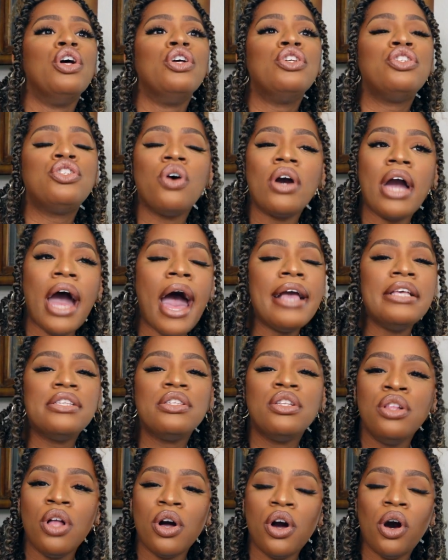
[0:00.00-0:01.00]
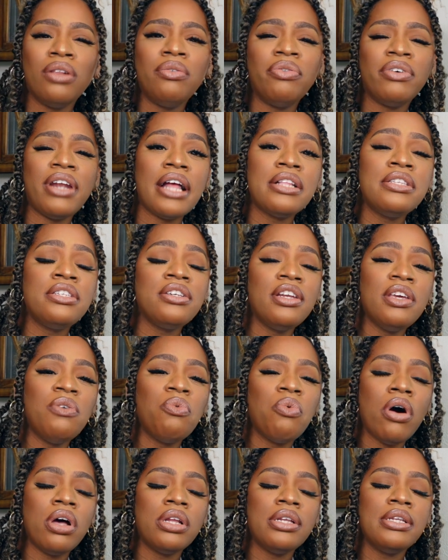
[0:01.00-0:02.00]
So guys, look out for that
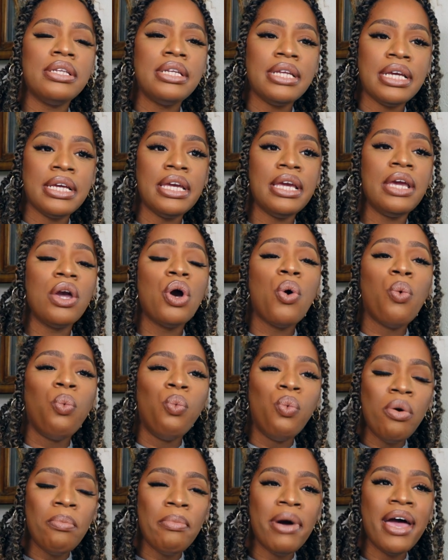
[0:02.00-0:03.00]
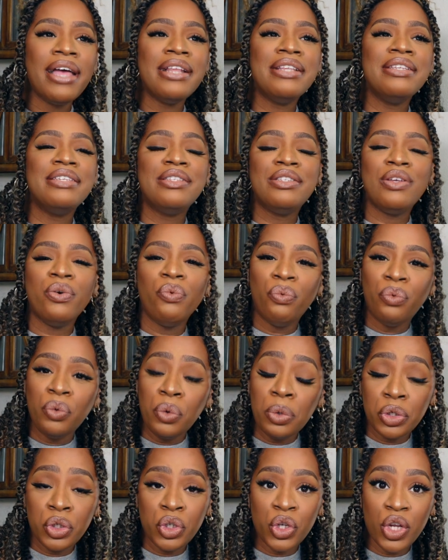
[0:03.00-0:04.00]
31 day woman's
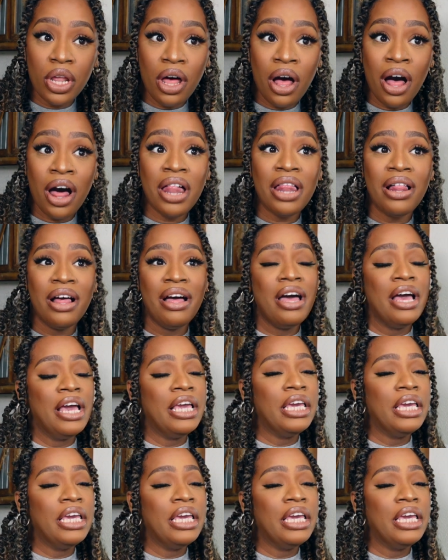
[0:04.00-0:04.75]
devotional.